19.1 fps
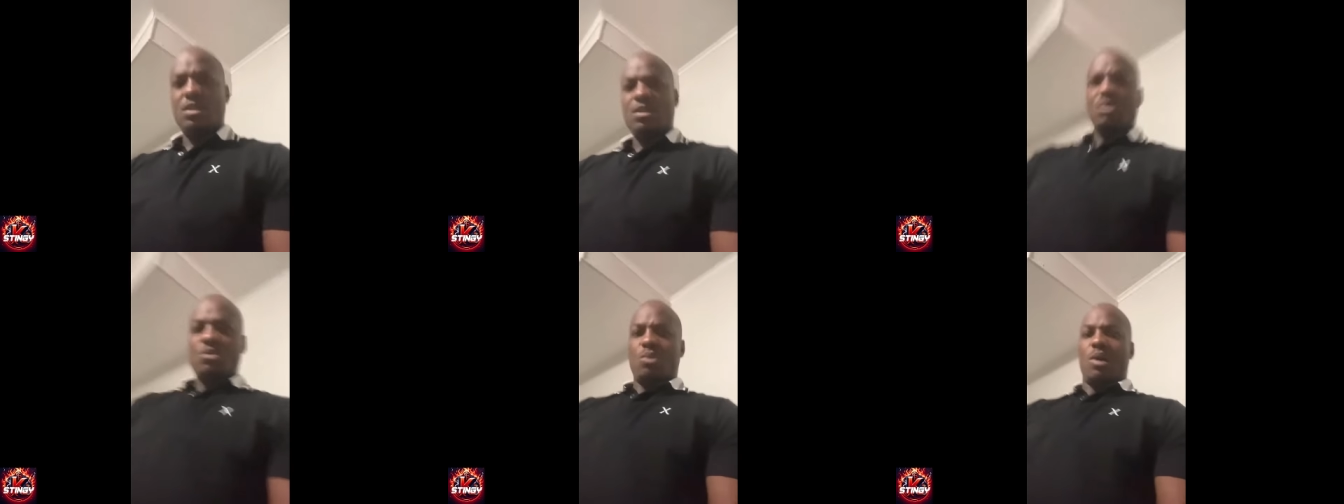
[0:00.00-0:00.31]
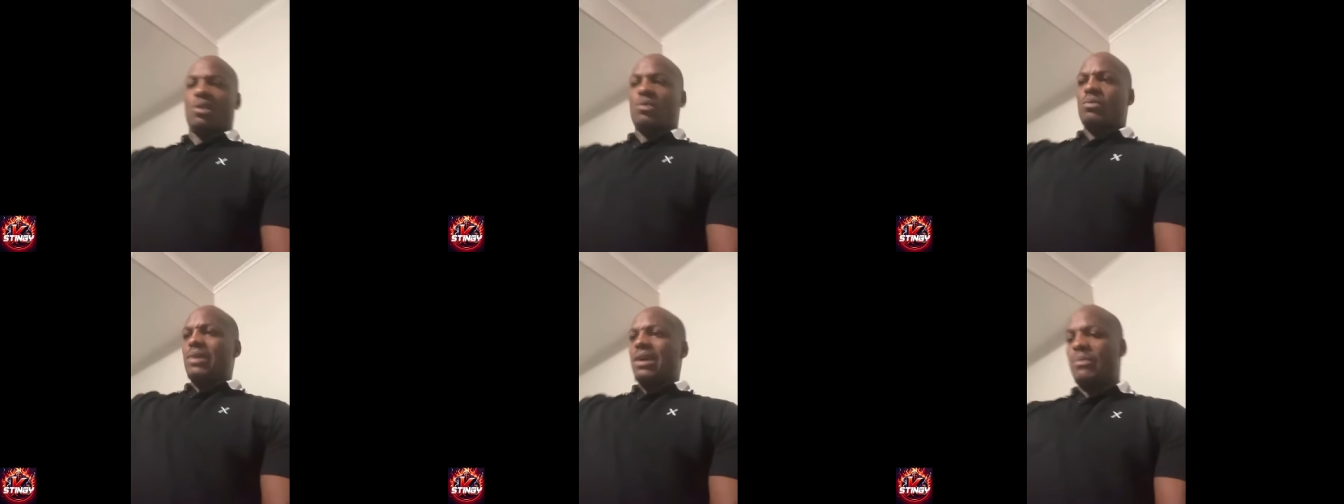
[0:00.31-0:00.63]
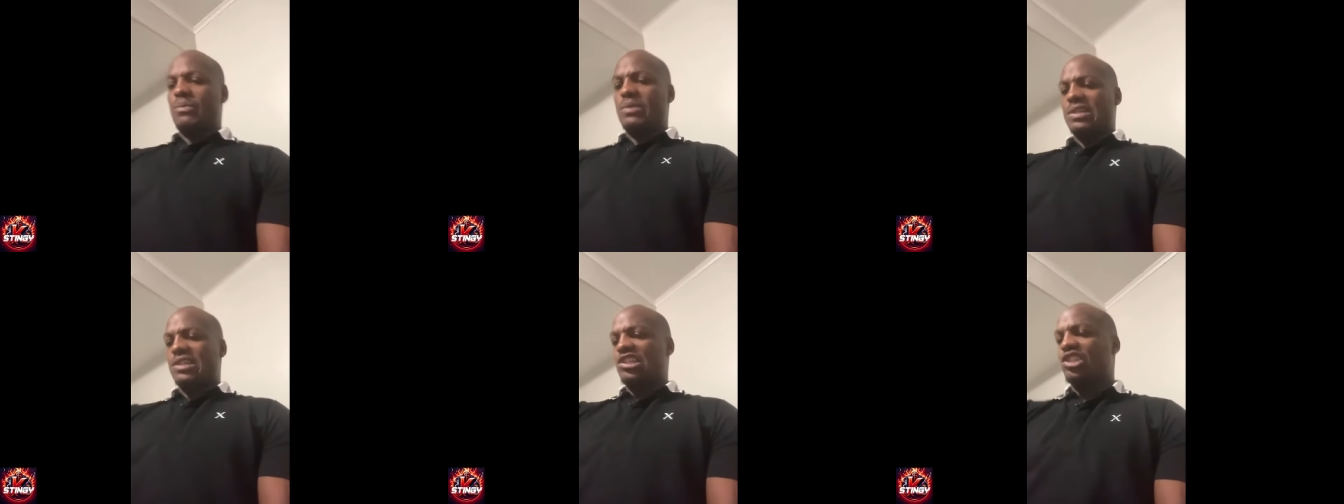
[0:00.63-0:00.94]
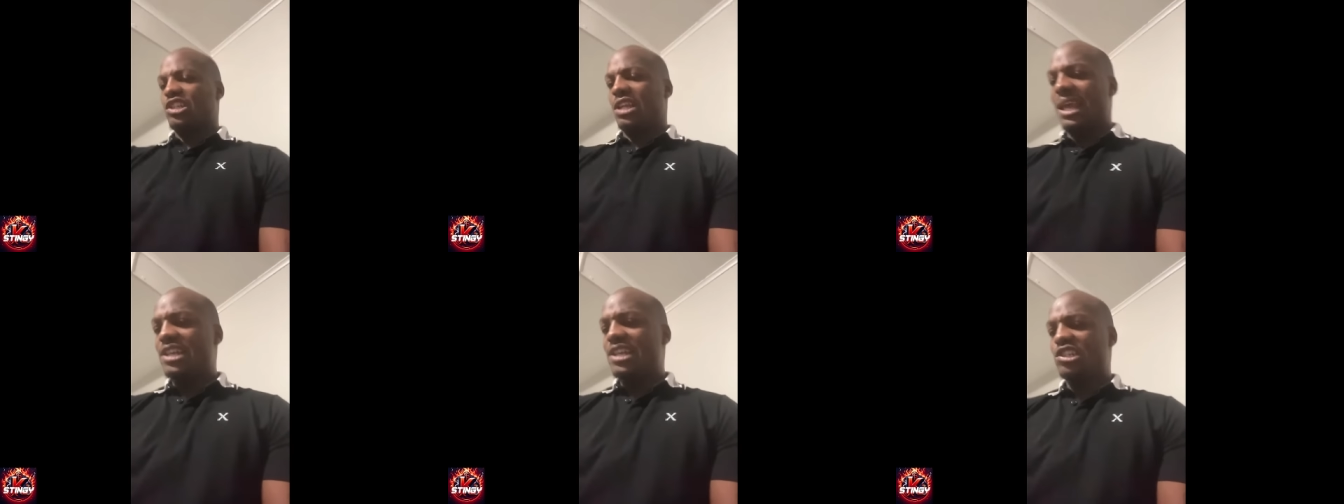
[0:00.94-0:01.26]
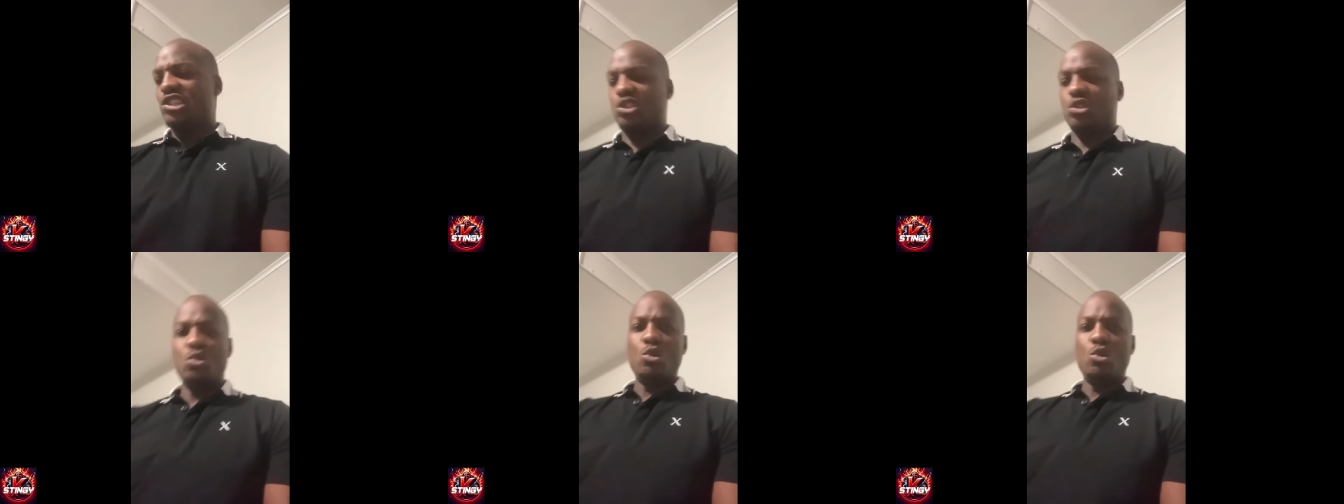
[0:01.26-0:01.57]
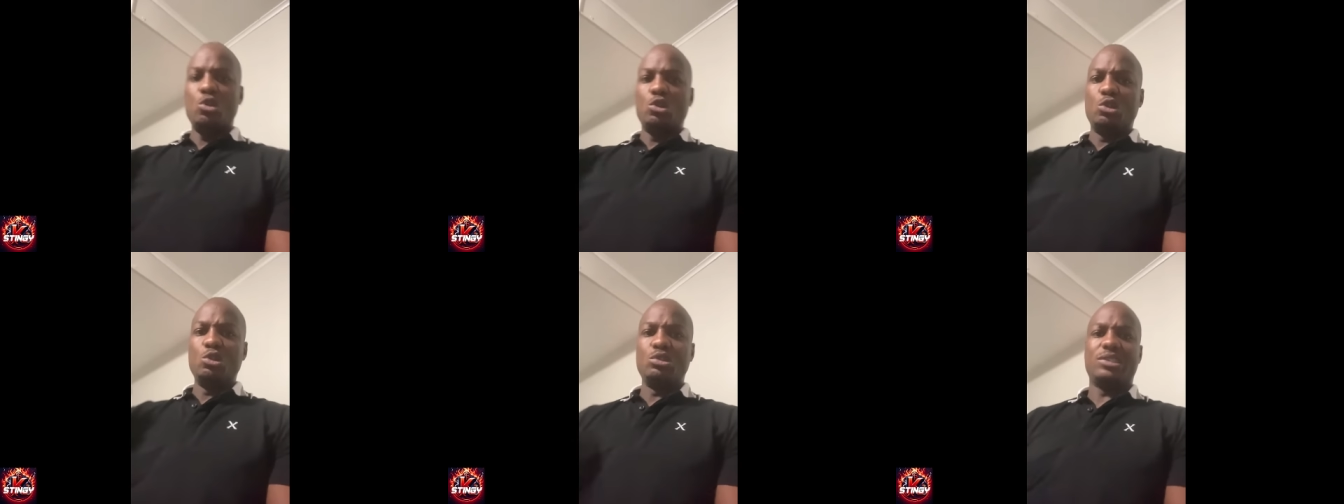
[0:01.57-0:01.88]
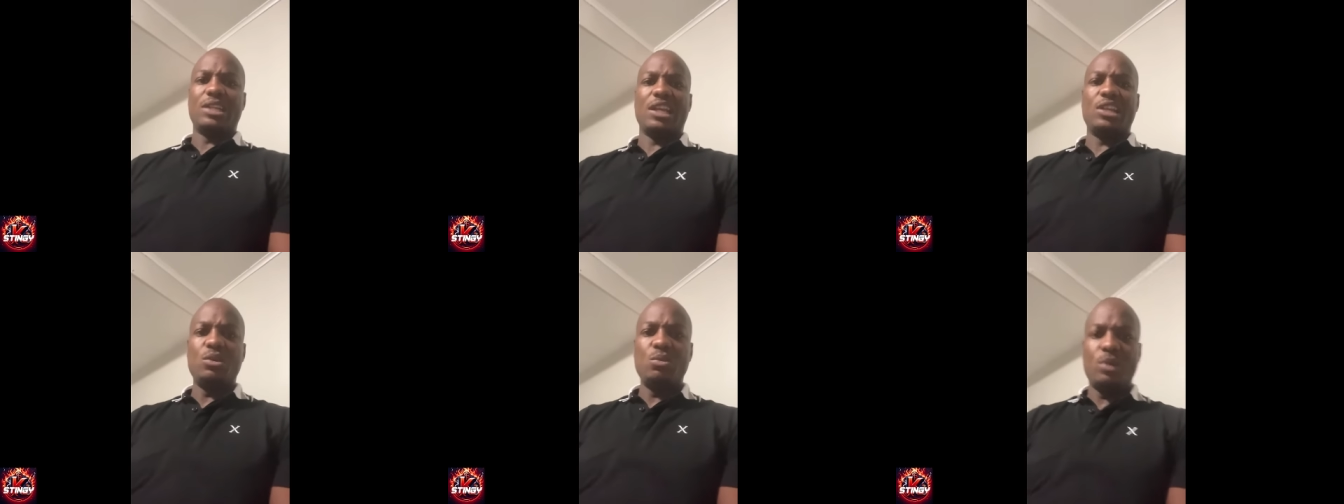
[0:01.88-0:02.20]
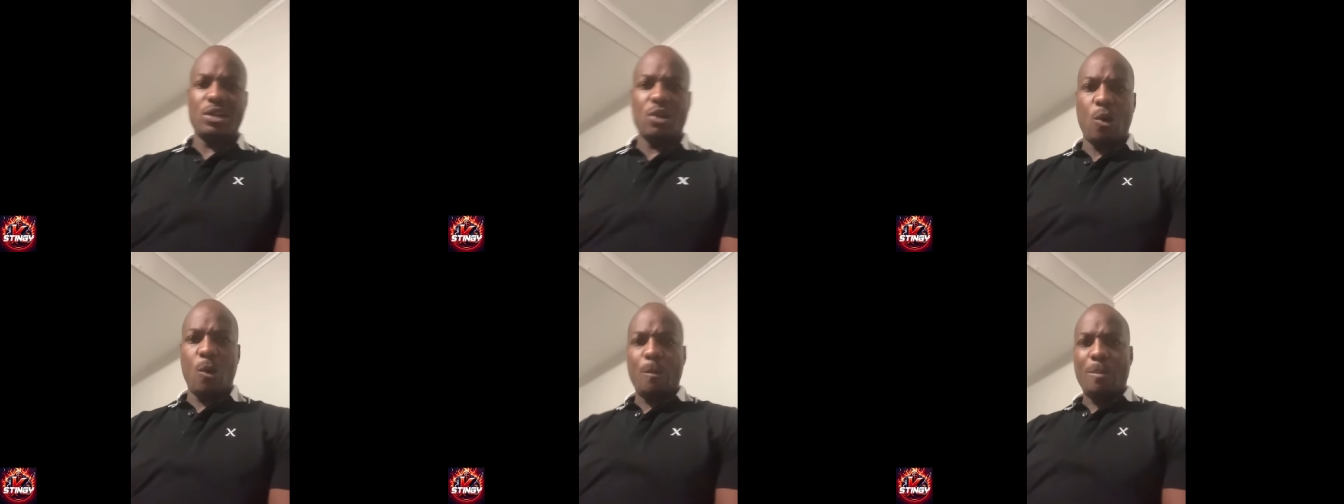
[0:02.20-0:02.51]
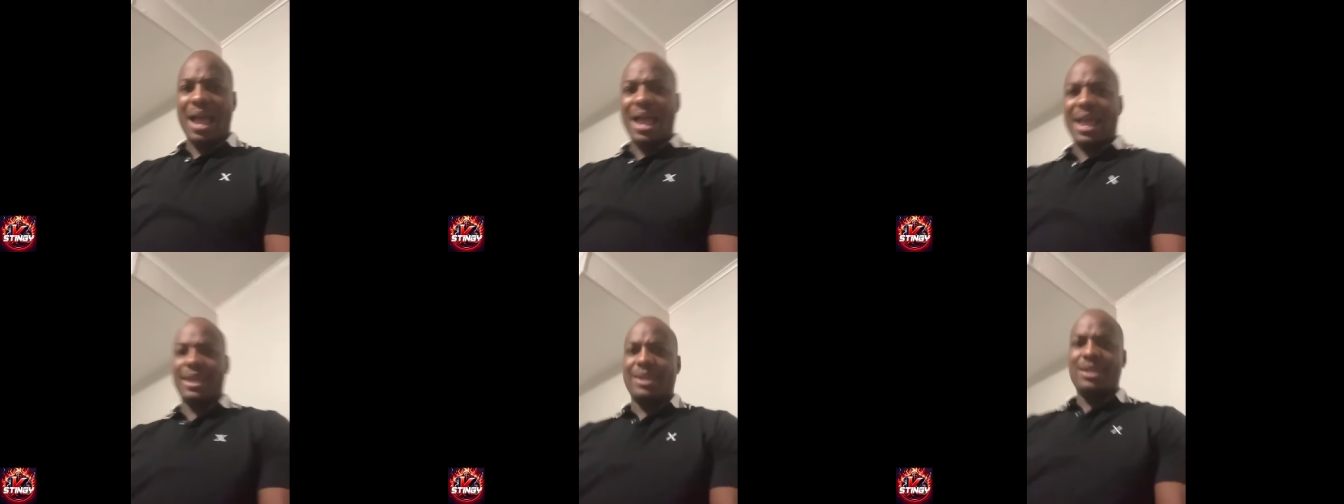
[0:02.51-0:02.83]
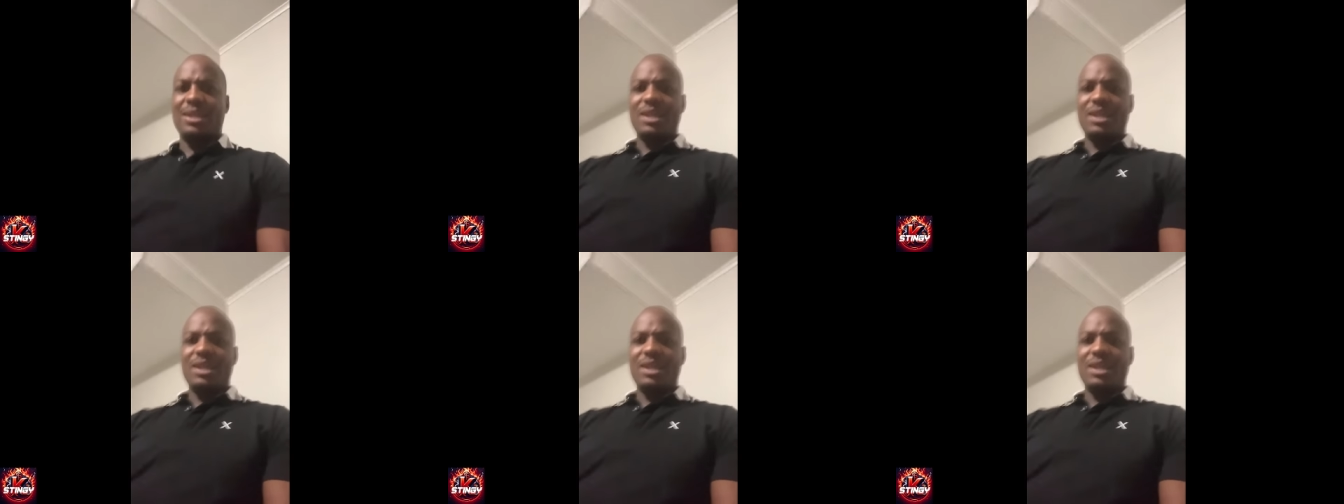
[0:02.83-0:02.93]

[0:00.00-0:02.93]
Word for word: Walking around with the same shoes you said you wouldn't go buy.